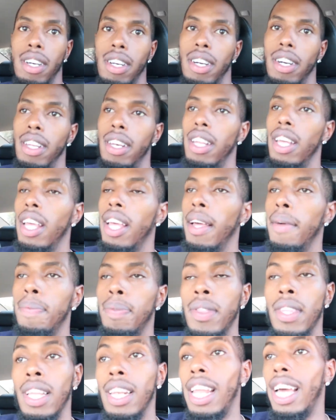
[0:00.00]
God
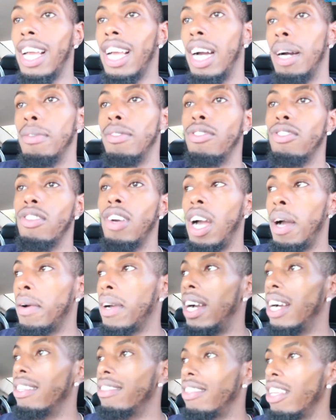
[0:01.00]
like comment
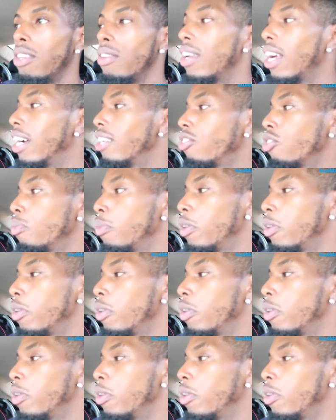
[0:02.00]
subscribe guys thank you guys